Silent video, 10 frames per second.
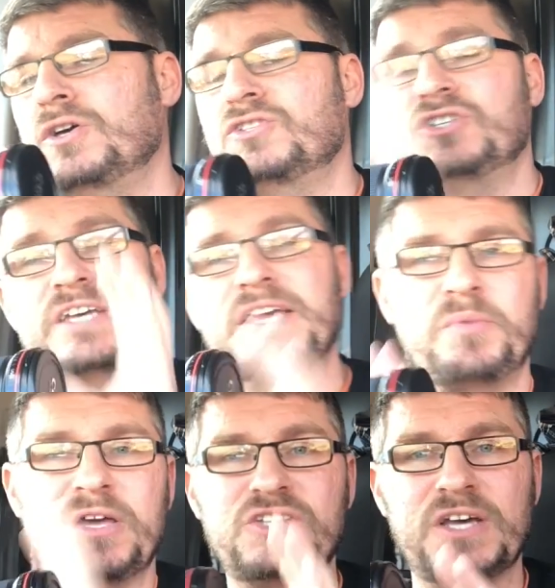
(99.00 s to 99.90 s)
to take a
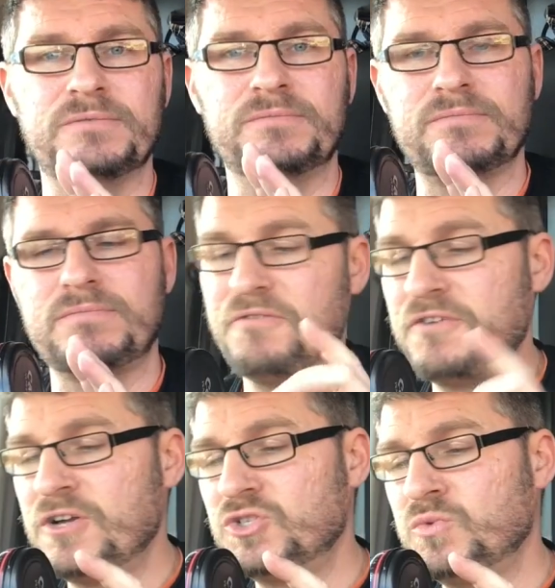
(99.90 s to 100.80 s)
picture. The
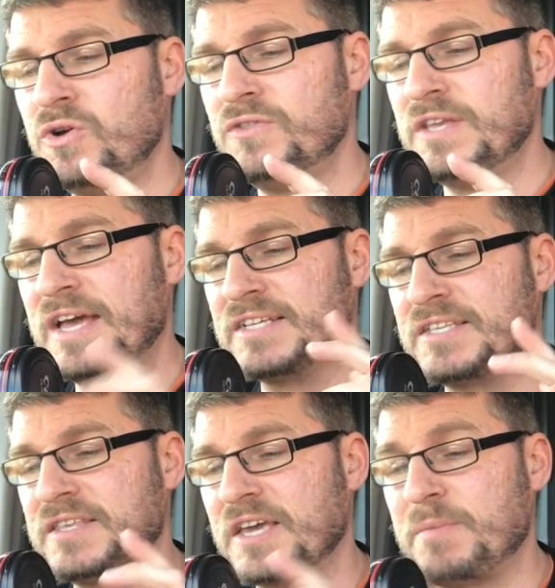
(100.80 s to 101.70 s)
first one it has
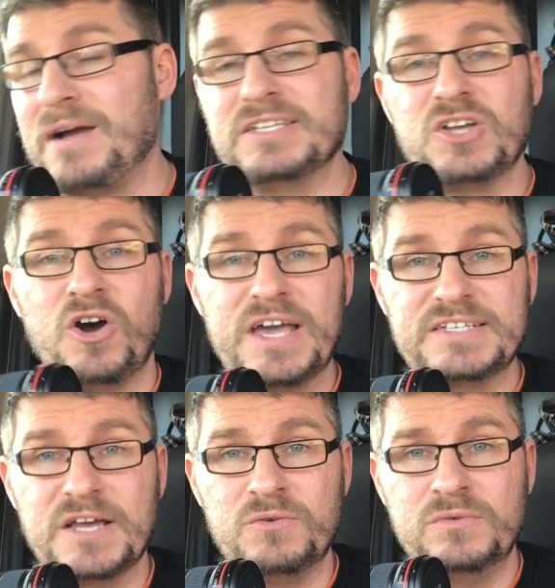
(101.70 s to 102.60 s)
to think about is
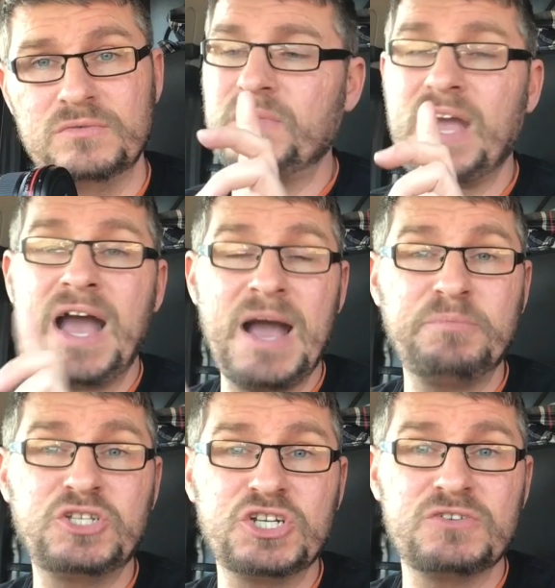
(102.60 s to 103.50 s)
ISO.
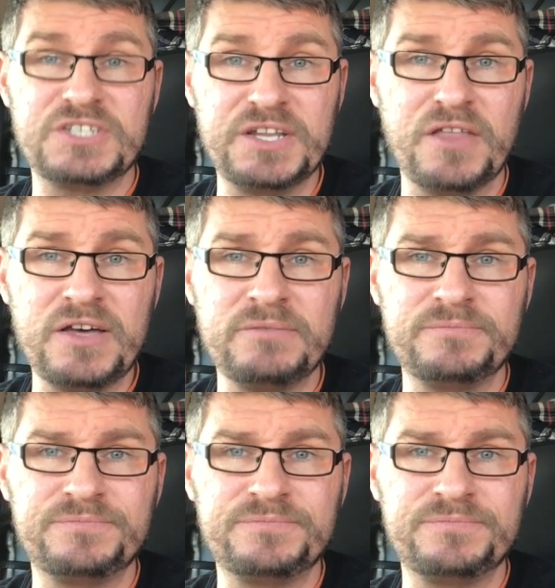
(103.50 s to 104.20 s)
Aperture is another,